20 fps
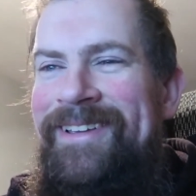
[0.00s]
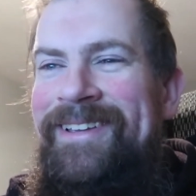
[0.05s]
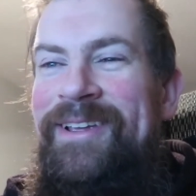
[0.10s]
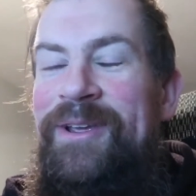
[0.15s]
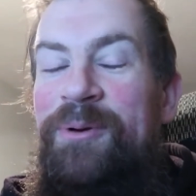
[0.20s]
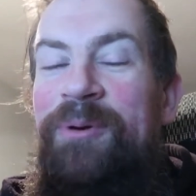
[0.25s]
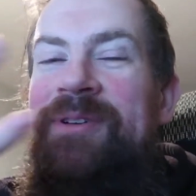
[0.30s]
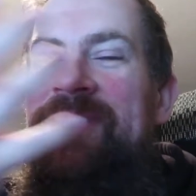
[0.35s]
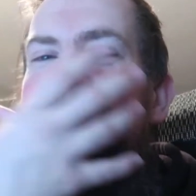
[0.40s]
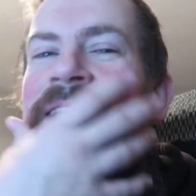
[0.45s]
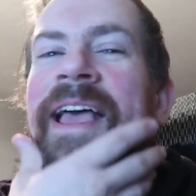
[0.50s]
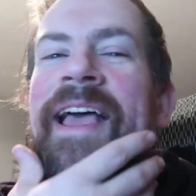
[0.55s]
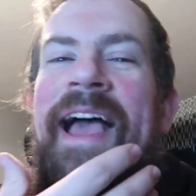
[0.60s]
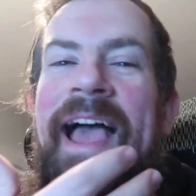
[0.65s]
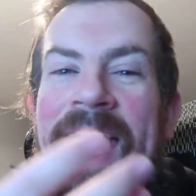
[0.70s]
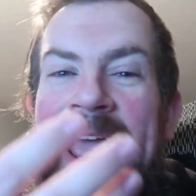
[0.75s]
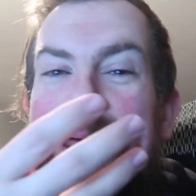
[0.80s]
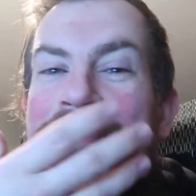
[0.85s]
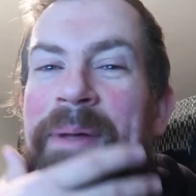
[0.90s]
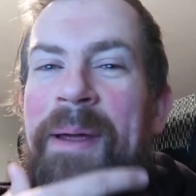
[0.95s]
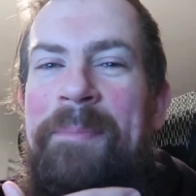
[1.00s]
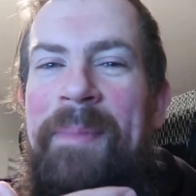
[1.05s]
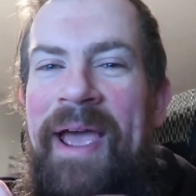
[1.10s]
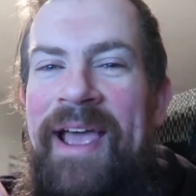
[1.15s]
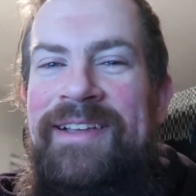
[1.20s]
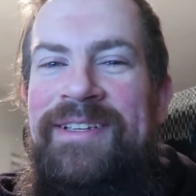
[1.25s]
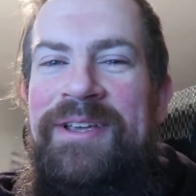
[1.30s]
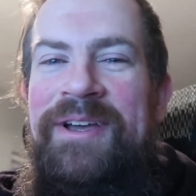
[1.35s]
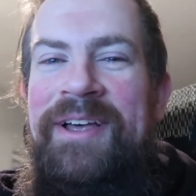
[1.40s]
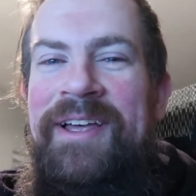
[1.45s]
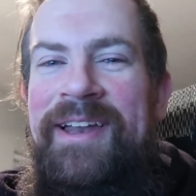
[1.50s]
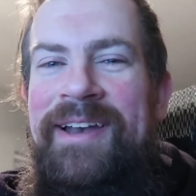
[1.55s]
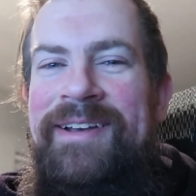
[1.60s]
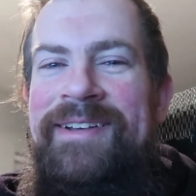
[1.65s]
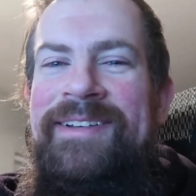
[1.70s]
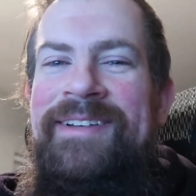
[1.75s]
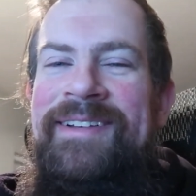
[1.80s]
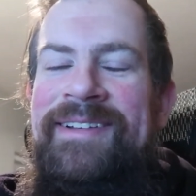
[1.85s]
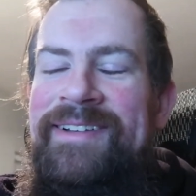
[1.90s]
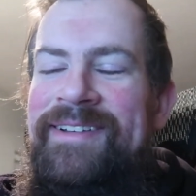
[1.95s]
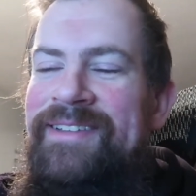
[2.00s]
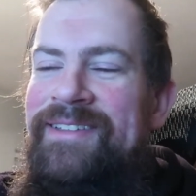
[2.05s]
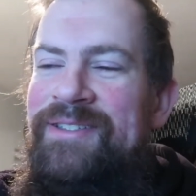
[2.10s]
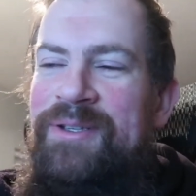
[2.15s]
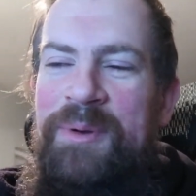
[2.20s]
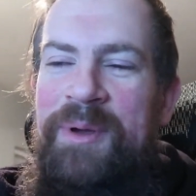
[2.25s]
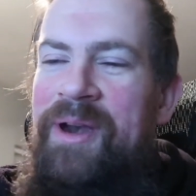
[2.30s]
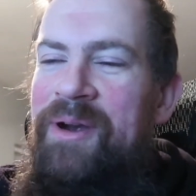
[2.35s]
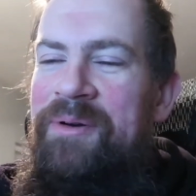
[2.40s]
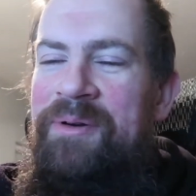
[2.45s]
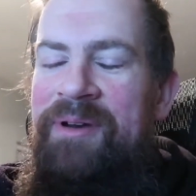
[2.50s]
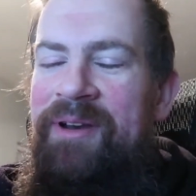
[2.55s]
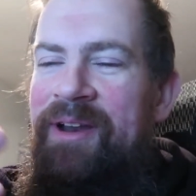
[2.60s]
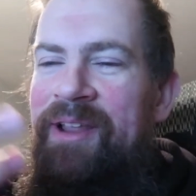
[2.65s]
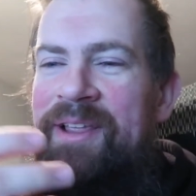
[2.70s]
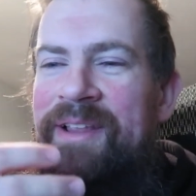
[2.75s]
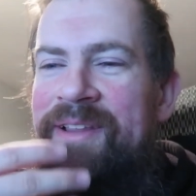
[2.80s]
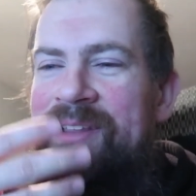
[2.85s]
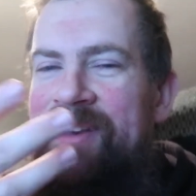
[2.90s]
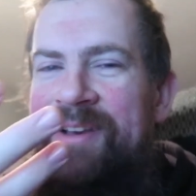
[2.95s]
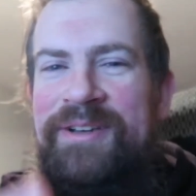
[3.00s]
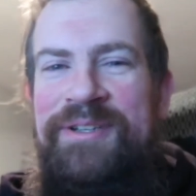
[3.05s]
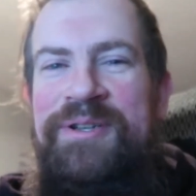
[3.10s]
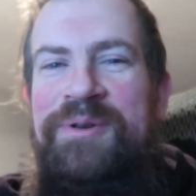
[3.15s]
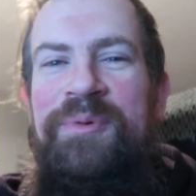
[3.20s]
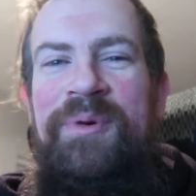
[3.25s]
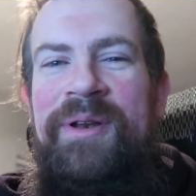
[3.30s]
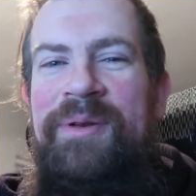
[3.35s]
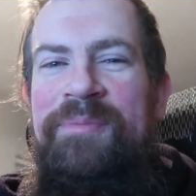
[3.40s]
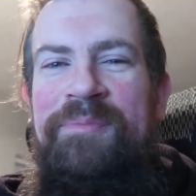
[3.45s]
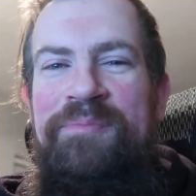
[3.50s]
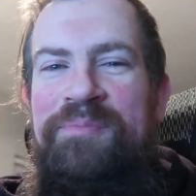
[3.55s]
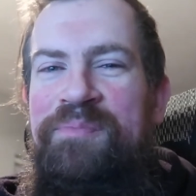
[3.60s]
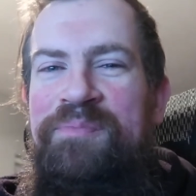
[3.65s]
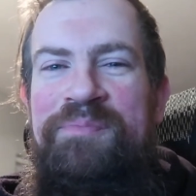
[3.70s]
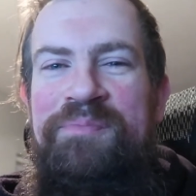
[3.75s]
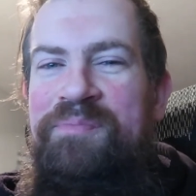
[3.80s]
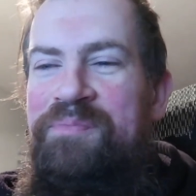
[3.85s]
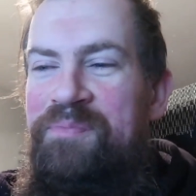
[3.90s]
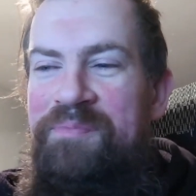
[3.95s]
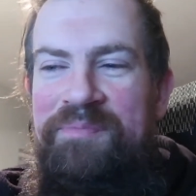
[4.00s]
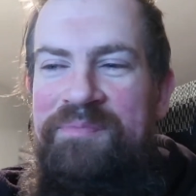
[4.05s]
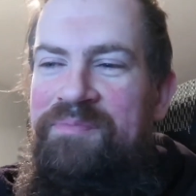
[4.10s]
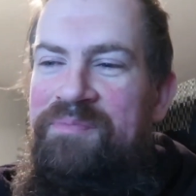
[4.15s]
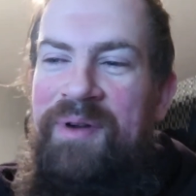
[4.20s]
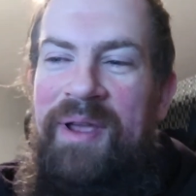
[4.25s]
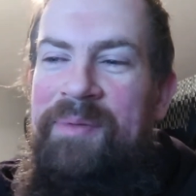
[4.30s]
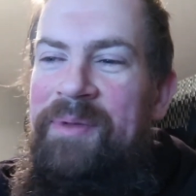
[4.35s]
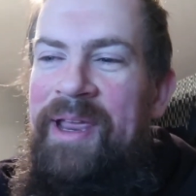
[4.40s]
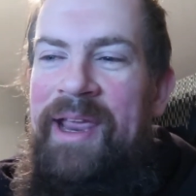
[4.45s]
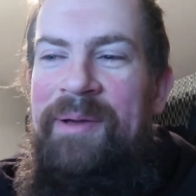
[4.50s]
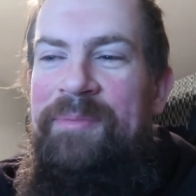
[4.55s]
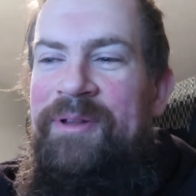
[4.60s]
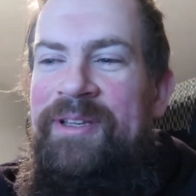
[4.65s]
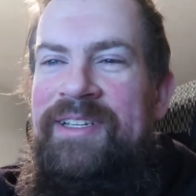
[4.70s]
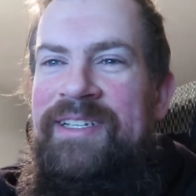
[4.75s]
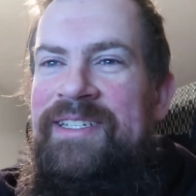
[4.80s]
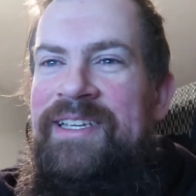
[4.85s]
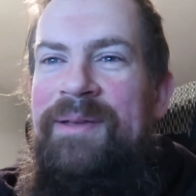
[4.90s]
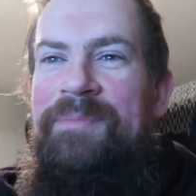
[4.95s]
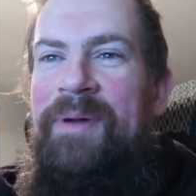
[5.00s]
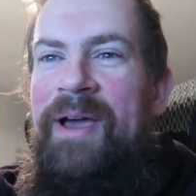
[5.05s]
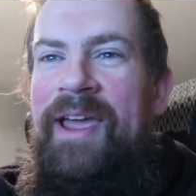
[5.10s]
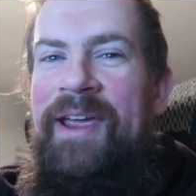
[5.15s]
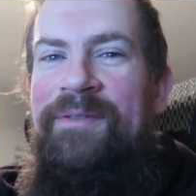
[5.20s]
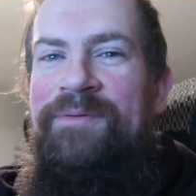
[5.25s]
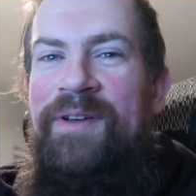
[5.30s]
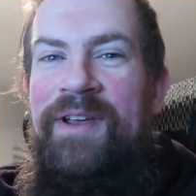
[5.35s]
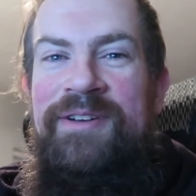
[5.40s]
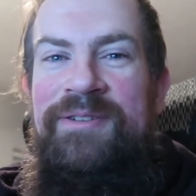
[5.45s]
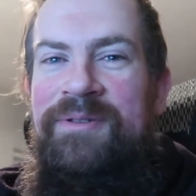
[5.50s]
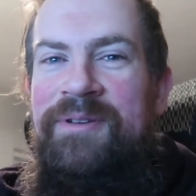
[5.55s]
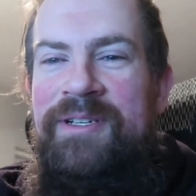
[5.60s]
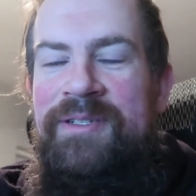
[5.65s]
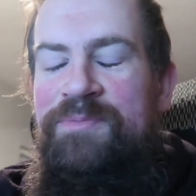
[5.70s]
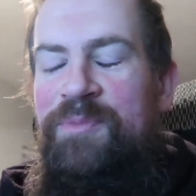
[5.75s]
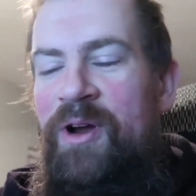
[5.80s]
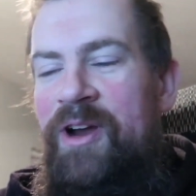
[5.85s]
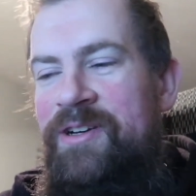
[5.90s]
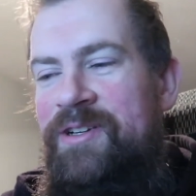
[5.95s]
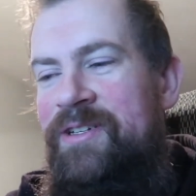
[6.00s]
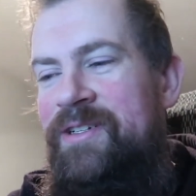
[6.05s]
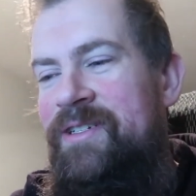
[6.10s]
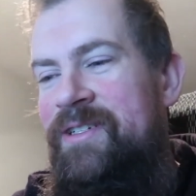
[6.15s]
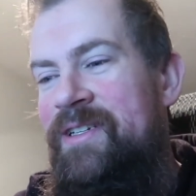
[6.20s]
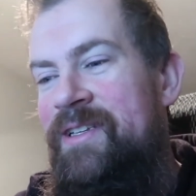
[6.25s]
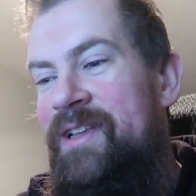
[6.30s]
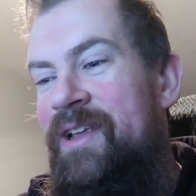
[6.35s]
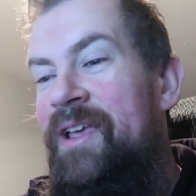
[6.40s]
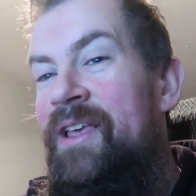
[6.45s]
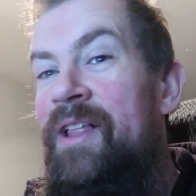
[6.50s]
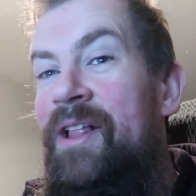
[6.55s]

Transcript: Of course, I had my mask on, so I don't, uh, she wouldn't probably able to see my facial expressions.